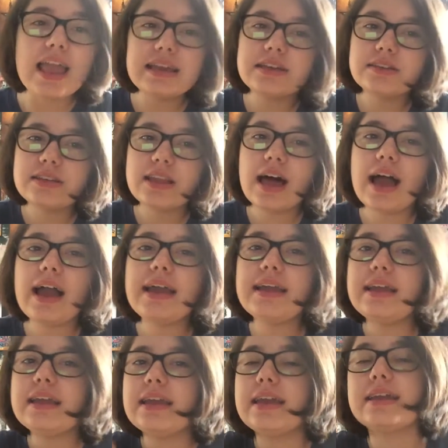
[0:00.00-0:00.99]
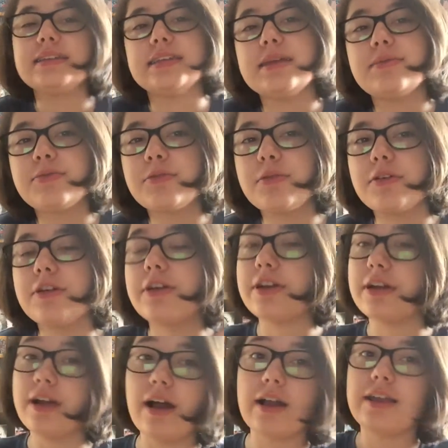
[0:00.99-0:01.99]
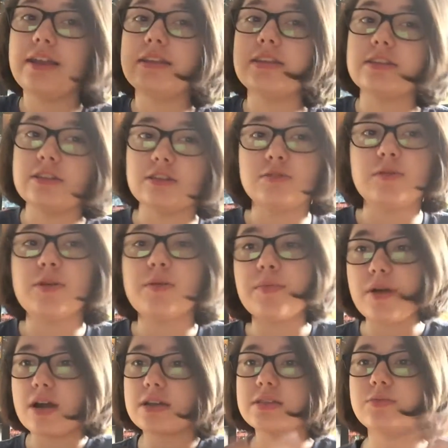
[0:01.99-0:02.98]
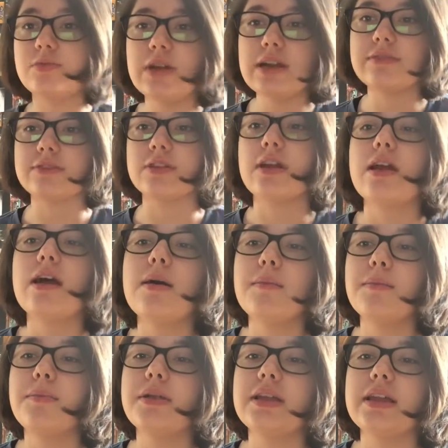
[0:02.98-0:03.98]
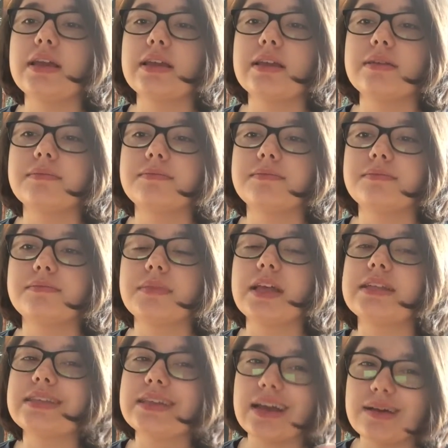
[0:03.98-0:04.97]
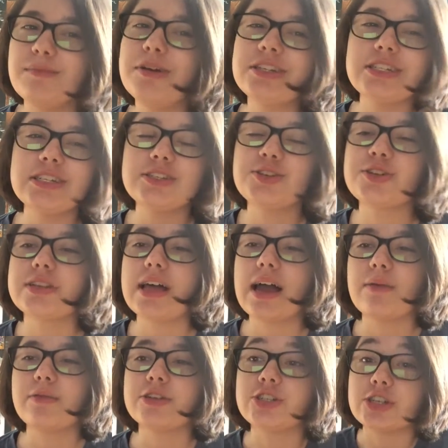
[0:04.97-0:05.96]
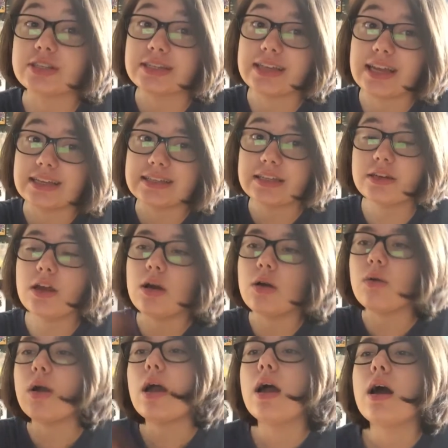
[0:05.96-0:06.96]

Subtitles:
could lie in a tape recorder, an Oculus, a spirit box, whatever. But like, it's much easier to lie when it's just yes and no.